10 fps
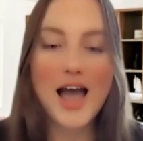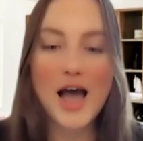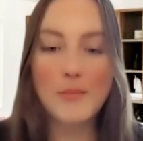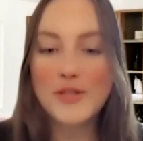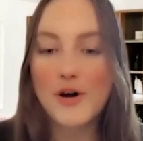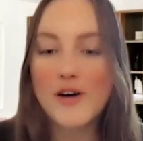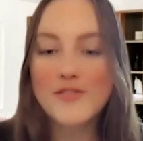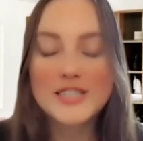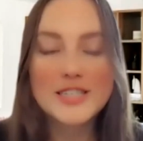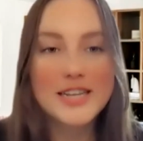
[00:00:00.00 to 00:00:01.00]
with
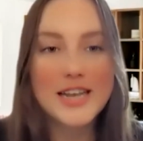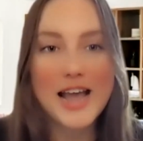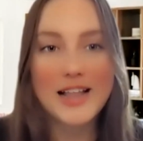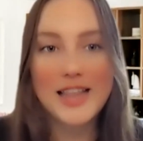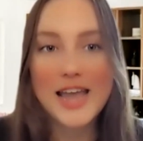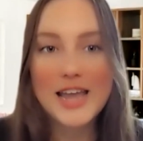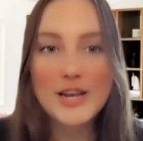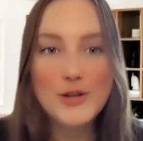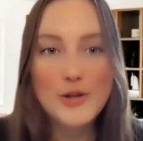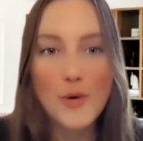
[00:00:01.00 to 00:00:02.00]
offices in LA,
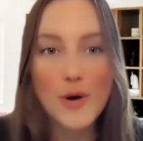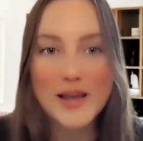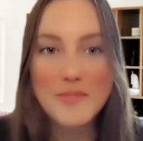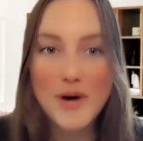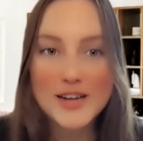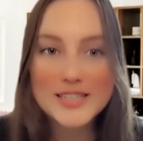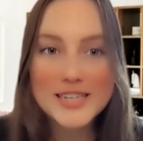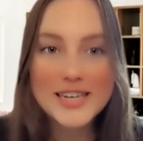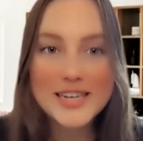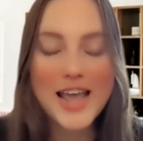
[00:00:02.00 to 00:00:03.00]
New York, and
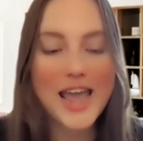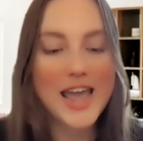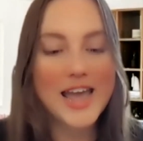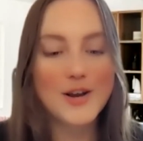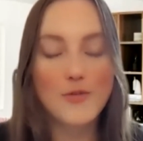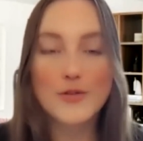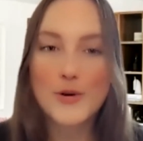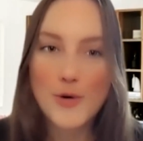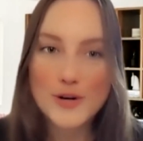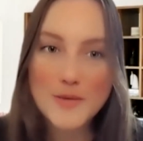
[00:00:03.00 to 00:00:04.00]
Boston. And over the
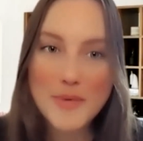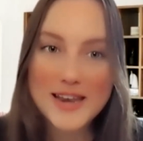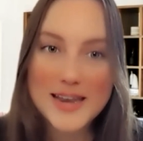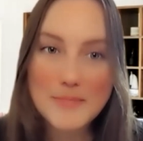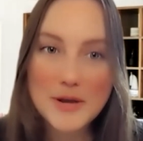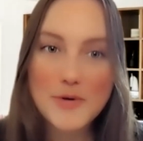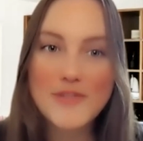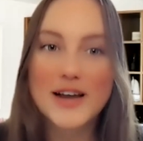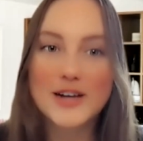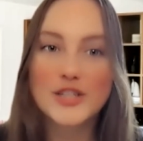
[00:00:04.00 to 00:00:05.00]
course of the pandemic,
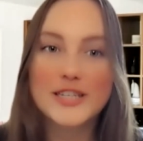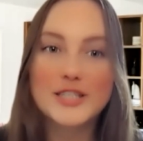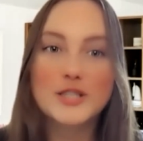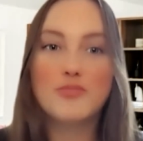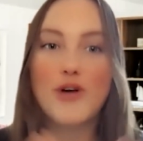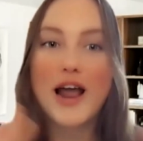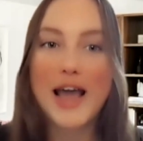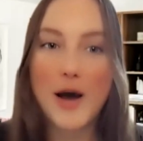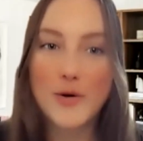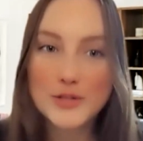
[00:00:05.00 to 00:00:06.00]
we've actually spread
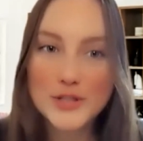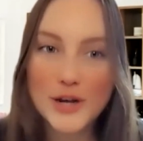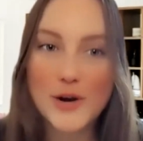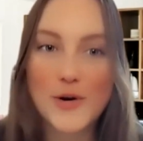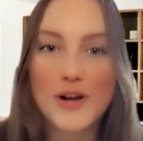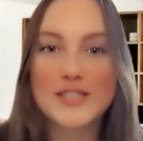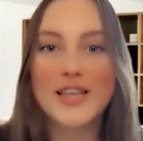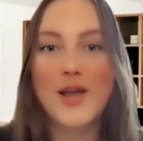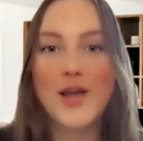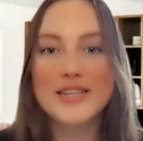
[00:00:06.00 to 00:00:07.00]
out across
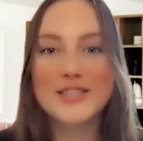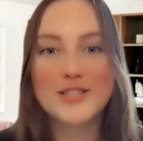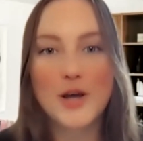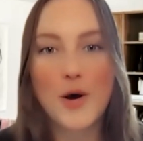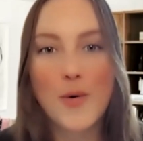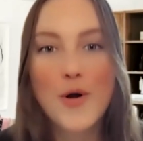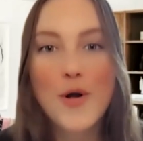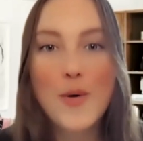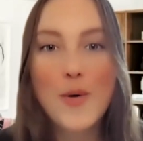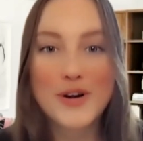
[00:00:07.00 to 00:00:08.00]
the US. So
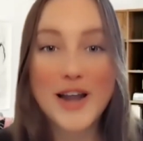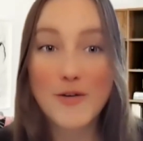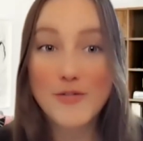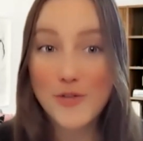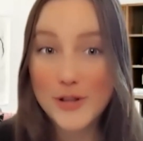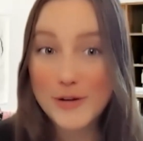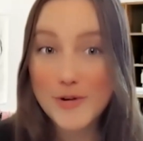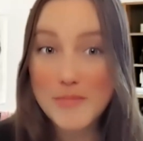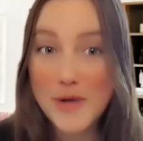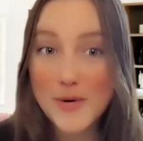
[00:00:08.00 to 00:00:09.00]
we're now fully
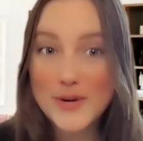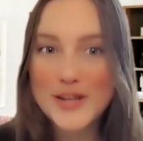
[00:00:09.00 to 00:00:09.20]
remote